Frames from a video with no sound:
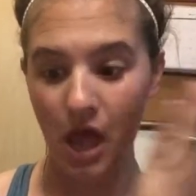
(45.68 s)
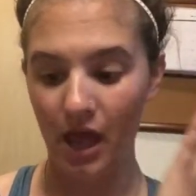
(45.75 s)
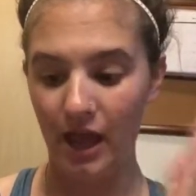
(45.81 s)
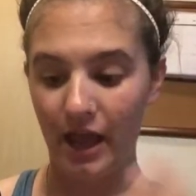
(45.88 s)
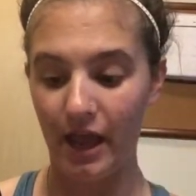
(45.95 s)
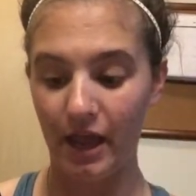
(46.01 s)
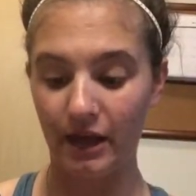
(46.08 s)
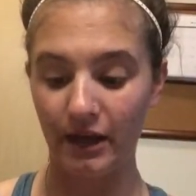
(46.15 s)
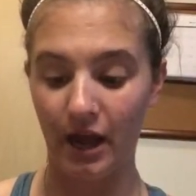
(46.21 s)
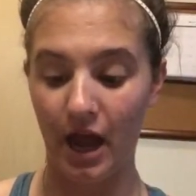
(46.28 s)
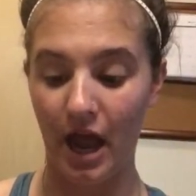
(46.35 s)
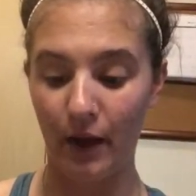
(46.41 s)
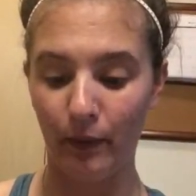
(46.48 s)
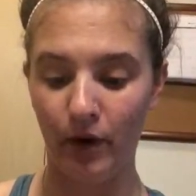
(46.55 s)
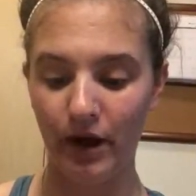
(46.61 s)
And
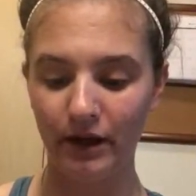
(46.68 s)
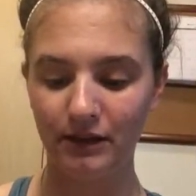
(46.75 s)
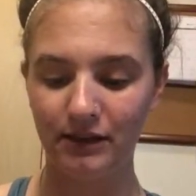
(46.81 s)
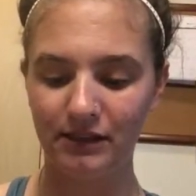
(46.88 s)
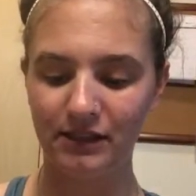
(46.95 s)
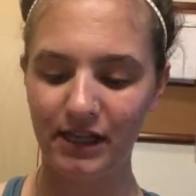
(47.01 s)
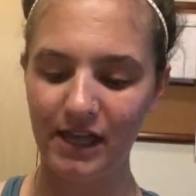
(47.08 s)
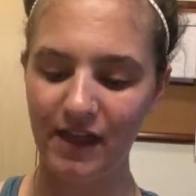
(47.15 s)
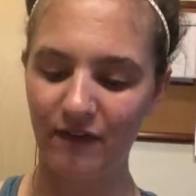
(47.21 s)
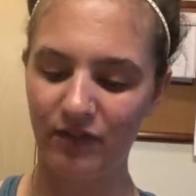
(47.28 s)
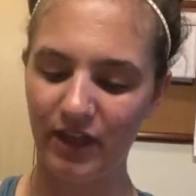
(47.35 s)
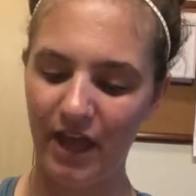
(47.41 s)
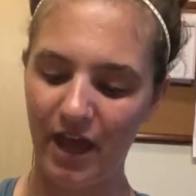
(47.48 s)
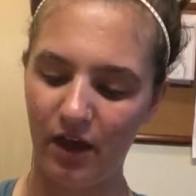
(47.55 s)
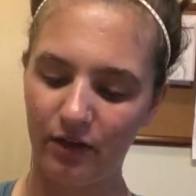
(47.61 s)
I want to see if
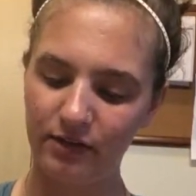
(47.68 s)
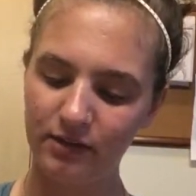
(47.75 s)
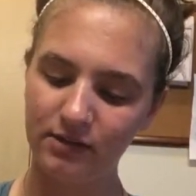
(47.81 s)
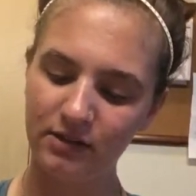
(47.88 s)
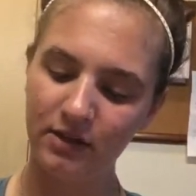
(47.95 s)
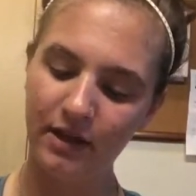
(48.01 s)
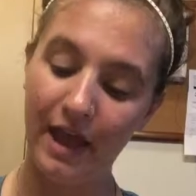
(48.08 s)
the e.l.f.